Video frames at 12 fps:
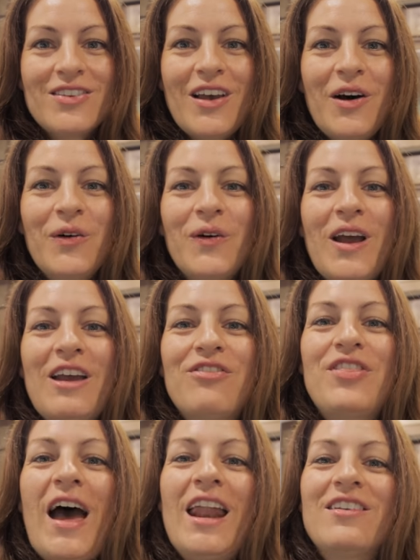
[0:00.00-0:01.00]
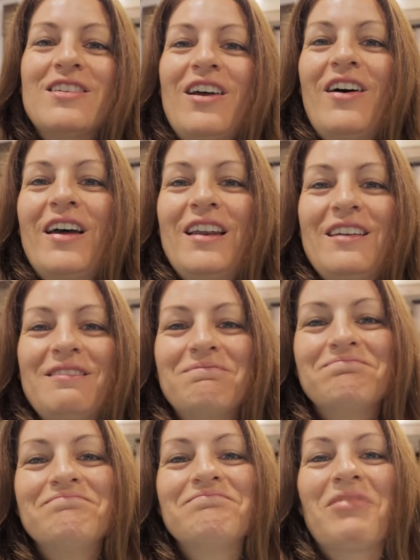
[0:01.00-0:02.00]
So if that is not
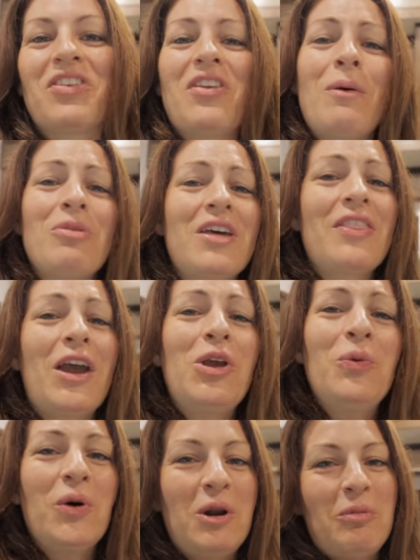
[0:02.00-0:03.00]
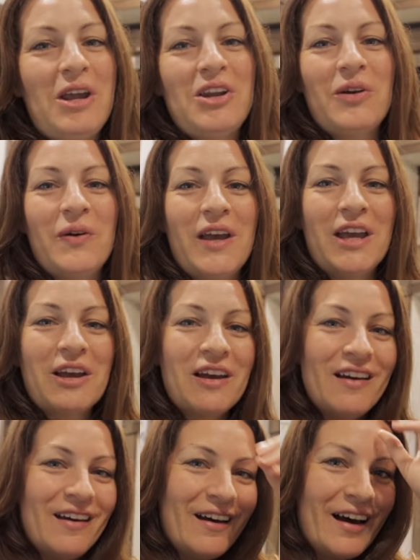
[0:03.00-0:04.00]
something that you want to be doing
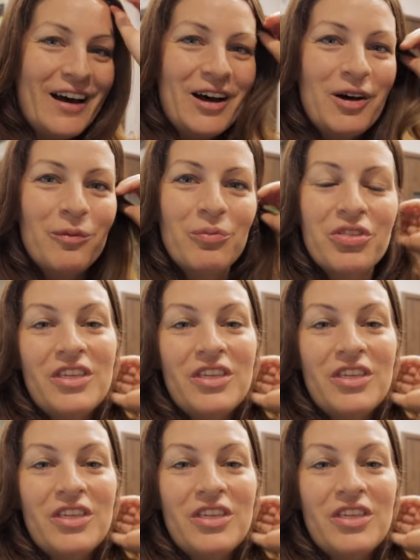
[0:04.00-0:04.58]
um,